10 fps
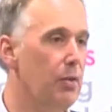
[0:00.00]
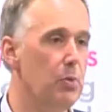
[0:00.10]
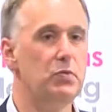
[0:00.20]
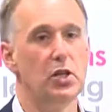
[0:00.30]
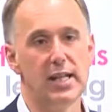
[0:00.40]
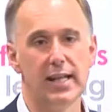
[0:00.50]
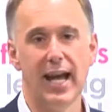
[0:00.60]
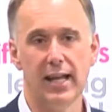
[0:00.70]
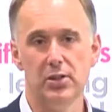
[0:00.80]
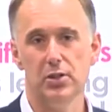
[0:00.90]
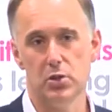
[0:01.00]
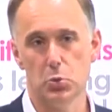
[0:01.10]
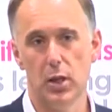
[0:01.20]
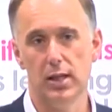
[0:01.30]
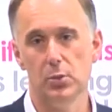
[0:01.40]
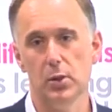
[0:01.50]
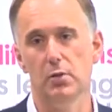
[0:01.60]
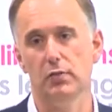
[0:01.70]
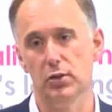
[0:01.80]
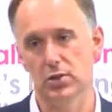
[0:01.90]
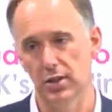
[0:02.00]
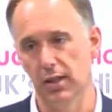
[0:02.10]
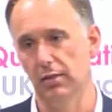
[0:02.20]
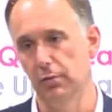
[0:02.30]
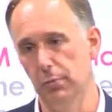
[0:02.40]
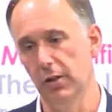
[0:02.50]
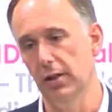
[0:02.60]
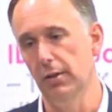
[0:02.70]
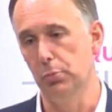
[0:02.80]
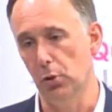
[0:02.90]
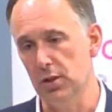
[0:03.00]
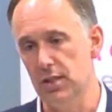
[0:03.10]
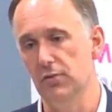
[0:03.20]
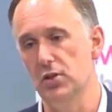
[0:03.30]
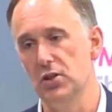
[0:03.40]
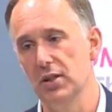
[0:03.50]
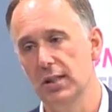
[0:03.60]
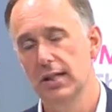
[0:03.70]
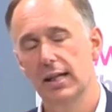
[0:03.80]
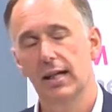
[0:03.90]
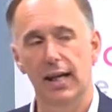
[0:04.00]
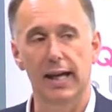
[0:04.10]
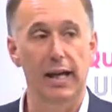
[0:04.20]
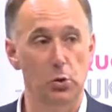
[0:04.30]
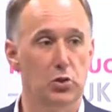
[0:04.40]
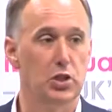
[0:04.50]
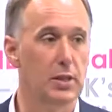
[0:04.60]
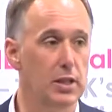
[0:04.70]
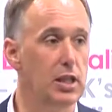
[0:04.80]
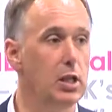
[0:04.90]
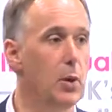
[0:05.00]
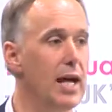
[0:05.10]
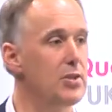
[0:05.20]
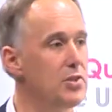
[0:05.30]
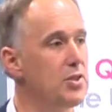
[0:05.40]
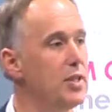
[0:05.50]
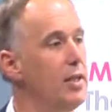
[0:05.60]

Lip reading: We've done it in Canada as well, where we've looked at kind of productivity, and also in the US.